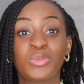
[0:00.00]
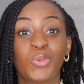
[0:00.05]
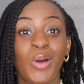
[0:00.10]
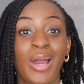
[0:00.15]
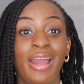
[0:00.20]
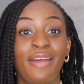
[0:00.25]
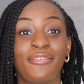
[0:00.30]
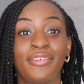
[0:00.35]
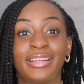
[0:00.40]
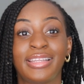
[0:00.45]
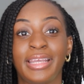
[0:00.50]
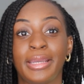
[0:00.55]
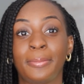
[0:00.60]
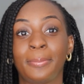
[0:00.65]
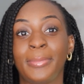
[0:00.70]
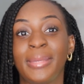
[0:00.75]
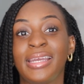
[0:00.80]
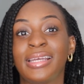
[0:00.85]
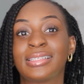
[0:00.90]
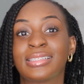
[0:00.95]
what everything
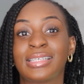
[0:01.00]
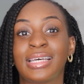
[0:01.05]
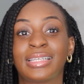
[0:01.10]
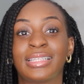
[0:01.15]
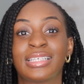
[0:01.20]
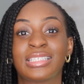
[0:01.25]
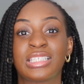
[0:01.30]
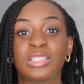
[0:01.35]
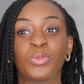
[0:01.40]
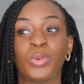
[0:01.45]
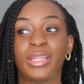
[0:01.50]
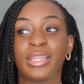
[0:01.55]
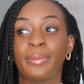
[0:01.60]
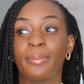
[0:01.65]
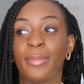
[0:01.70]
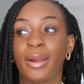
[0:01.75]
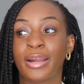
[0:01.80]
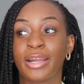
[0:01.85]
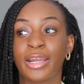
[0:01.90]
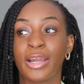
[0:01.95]
means, like this is when the
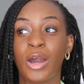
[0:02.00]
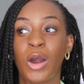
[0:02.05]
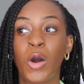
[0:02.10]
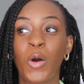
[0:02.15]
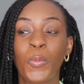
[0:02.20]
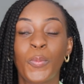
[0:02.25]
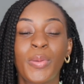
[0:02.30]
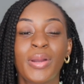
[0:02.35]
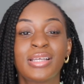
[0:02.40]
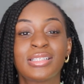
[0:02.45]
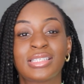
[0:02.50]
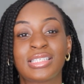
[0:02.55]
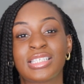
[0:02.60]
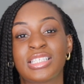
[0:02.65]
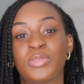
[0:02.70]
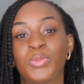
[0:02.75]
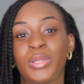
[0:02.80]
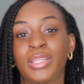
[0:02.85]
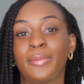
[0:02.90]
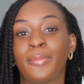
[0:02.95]
market opens, this
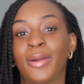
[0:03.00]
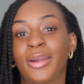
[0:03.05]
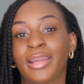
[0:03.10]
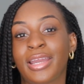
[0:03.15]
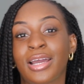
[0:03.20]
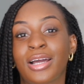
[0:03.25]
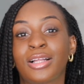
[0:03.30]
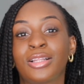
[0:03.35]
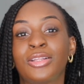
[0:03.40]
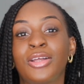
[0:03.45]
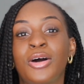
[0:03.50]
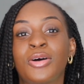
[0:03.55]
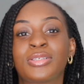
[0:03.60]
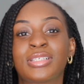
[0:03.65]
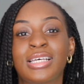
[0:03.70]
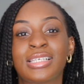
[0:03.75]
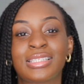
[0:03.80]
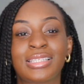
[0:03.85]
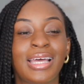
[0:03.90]
is when the market closes.